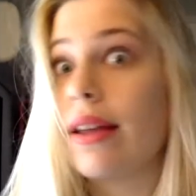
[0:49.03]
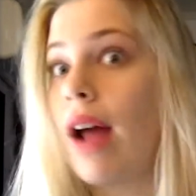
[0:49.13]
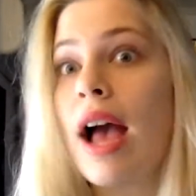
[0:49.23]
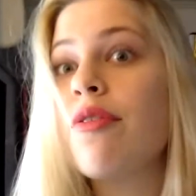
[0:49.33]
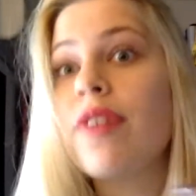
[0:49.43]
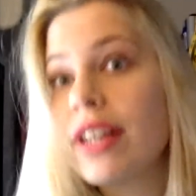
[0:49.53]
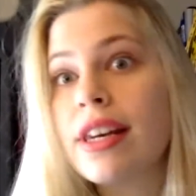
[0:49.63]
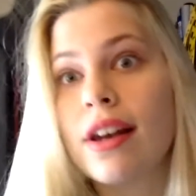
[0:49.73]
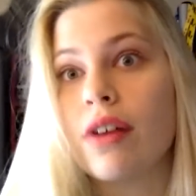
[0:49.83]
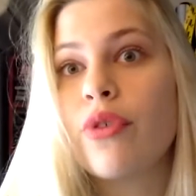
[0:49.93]
I fell
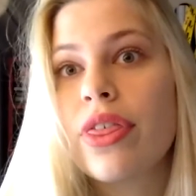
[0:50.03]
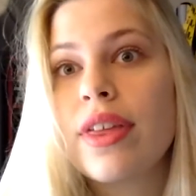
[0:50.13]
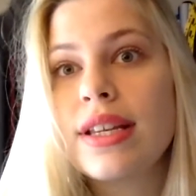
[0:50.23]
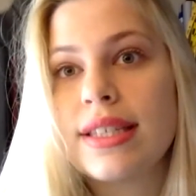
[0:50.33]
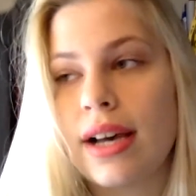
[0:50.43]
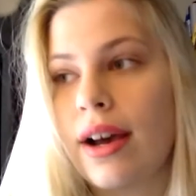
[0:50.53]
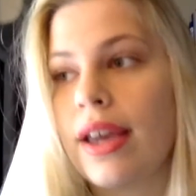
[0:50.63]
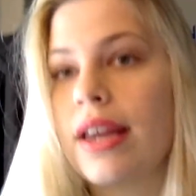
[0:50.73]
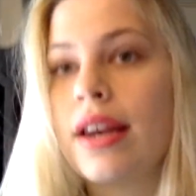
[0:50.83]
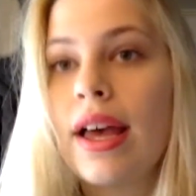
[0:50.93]
in love with the
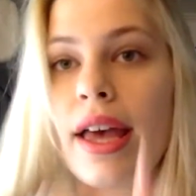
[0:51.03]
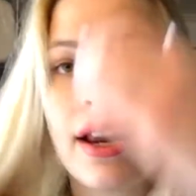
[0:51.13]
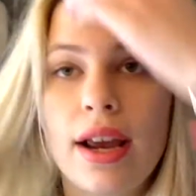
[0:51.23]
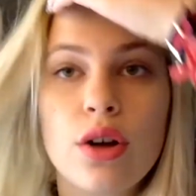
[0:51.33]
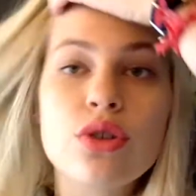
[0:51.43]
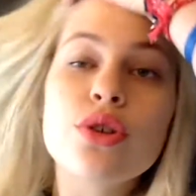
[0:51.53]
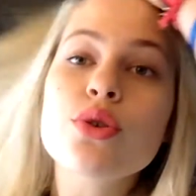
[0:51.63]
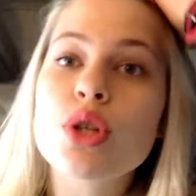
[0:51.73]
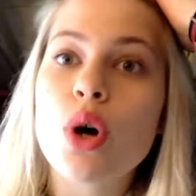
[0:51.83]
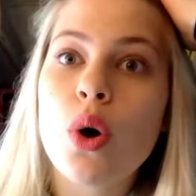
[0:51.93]
design, and I also
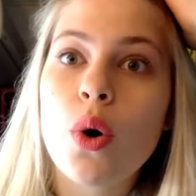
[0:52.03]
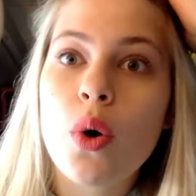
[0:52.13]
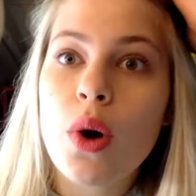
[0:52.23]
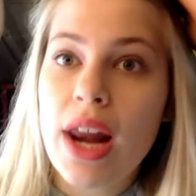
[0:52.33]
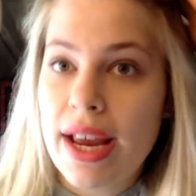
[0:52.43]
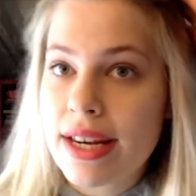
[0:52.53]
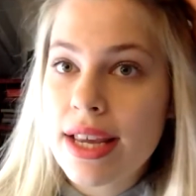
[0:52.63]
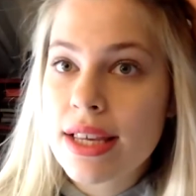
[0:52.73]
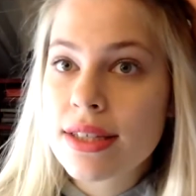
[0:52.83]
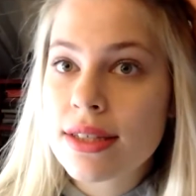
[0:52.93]
saw
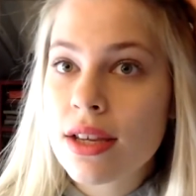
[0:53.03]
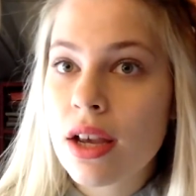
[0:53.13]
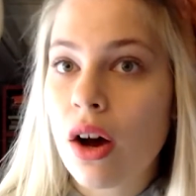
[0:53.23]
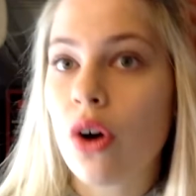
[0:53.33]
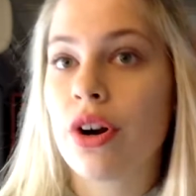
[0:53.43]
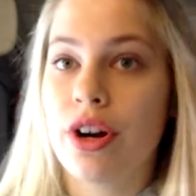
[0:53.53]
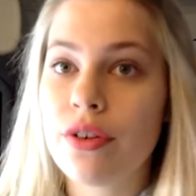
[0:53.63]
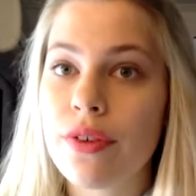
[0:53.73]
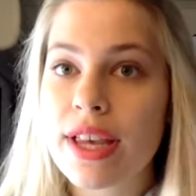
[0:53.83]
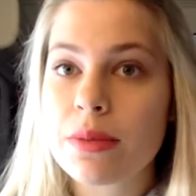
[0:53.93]
lightnings on her
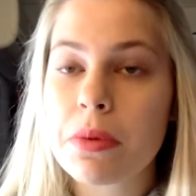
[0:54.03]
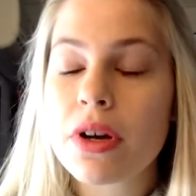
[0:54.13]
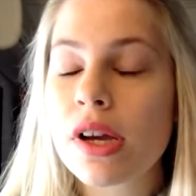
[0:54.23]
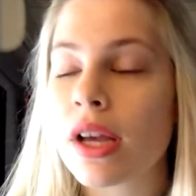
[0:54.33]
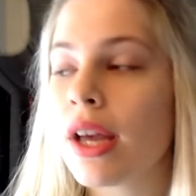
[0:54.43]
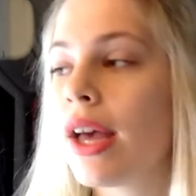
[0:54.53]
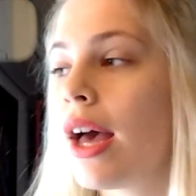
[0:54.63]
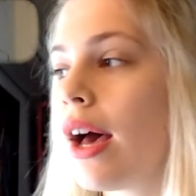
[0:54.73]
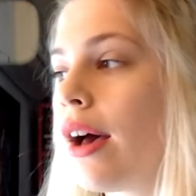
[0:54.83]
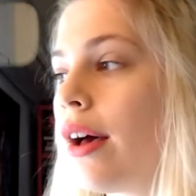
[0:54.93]
Facebook.
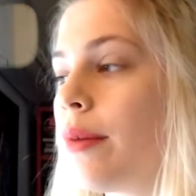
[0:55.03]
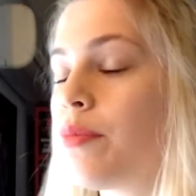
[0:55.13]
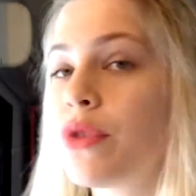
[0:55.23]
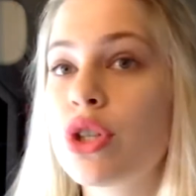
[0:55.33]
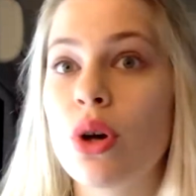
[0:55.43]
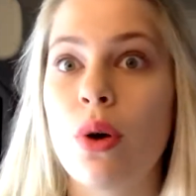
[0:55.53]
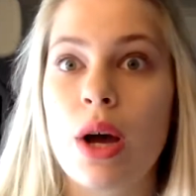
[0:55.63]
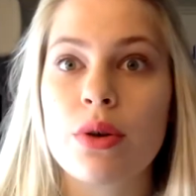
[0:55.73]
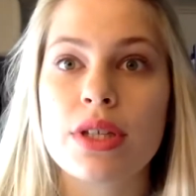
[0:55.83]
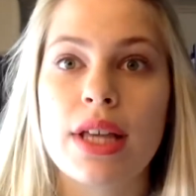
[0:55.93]
So
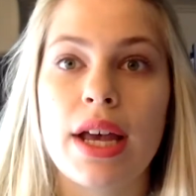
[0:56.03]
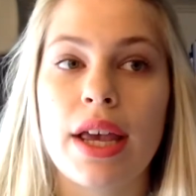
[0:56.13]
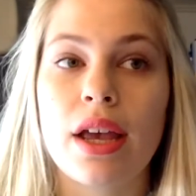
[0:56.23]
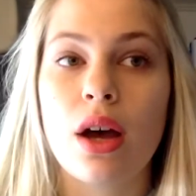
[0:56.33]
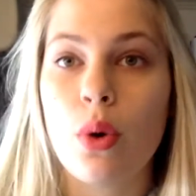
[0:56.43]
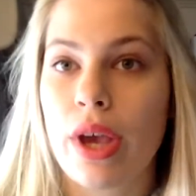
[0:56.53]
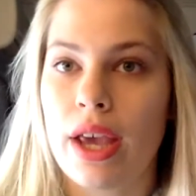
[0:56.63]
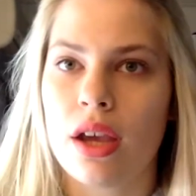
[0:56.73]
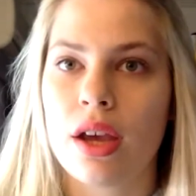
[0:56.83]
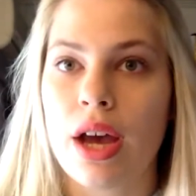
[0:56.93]
I was like,
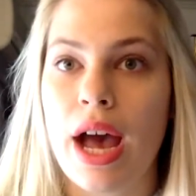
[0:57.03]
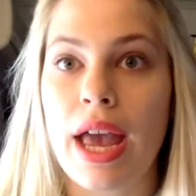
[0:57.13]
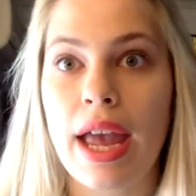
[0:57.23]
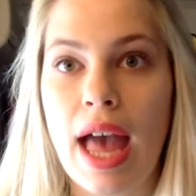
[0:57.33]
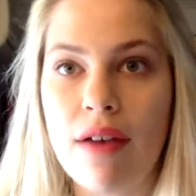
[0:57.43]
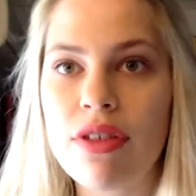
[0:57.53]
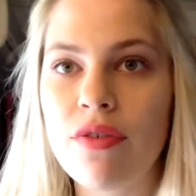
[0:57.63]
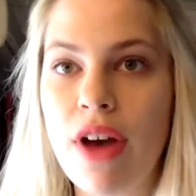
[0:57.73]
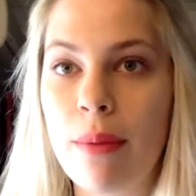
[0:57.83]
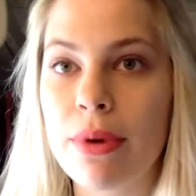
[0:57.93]
okay, I have the
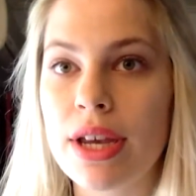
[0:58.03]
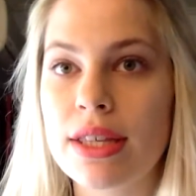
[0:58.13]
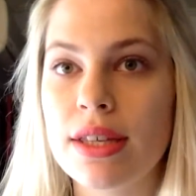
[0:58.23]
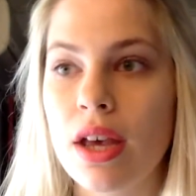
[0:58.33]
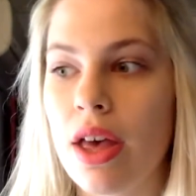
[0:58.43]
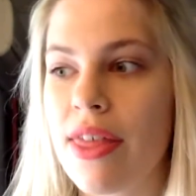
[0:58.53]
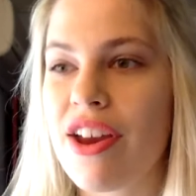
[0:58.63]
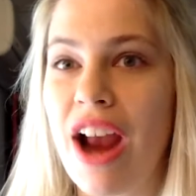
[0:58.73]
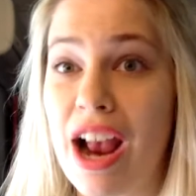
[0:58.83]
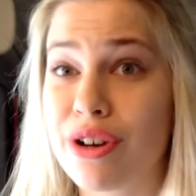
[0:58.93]
fabrics.
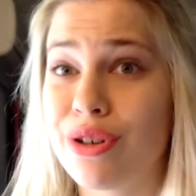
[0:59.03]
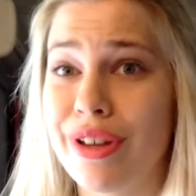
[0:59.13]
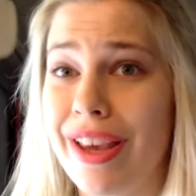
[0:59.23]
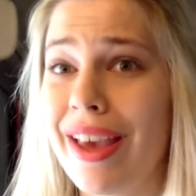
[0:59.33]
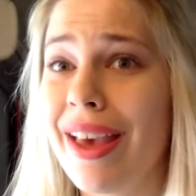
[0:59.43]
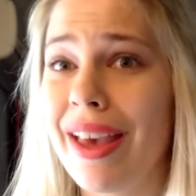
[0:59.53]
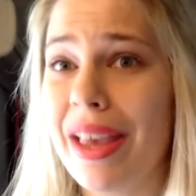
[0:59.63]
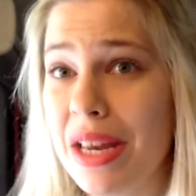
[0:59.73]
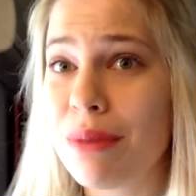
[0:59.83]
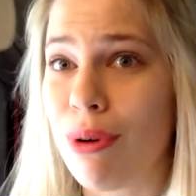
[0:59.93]
They're actually
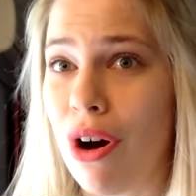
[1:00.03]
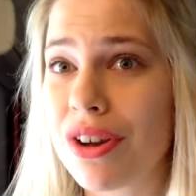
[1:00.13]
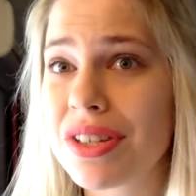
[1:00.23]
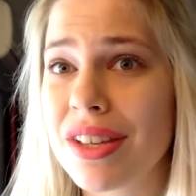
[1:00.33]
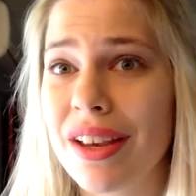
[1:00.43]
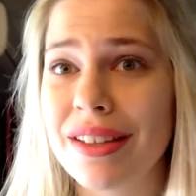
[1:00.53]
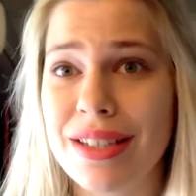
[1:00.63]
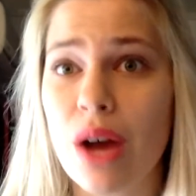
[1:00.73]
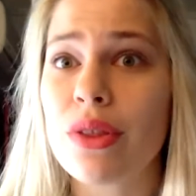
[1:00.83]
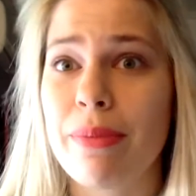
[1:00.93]
in a box
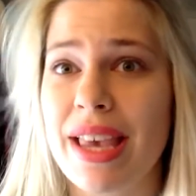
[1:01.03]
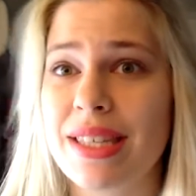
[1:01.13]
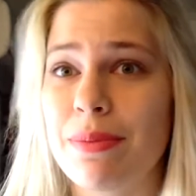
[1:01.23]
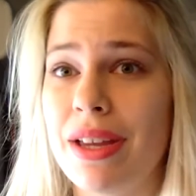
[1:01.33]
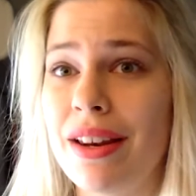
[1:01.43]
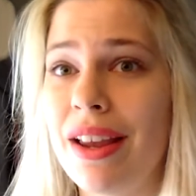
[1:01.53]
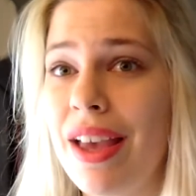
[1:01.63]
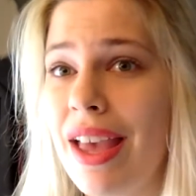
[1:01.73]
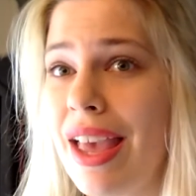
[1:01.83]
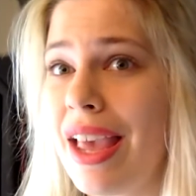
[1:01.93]
down the basement,
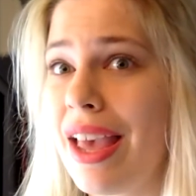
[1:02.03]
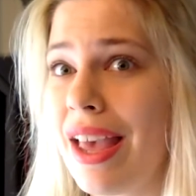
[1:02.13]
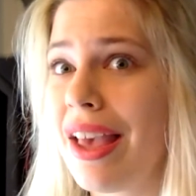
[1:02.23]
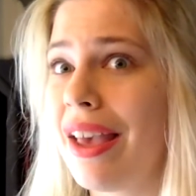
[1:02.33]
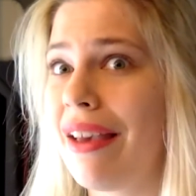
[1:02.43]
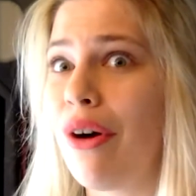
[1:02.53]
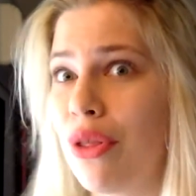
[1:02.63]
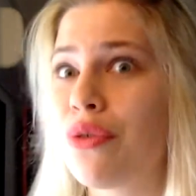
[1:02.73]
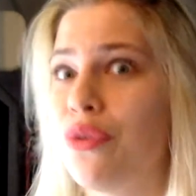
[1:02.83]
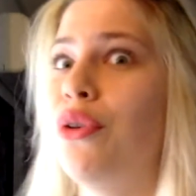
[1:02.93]

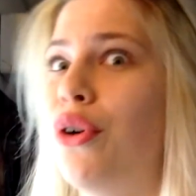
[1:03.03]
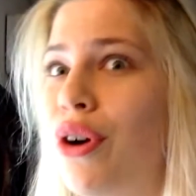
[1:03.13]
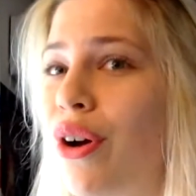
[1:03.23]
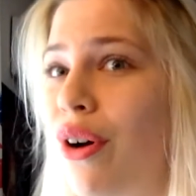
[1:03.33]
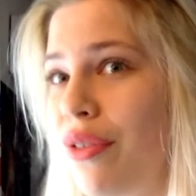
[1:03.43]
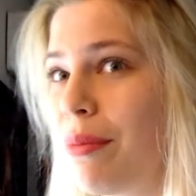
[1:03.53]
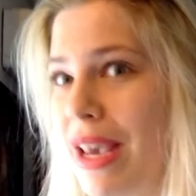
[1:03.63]
on the floor of the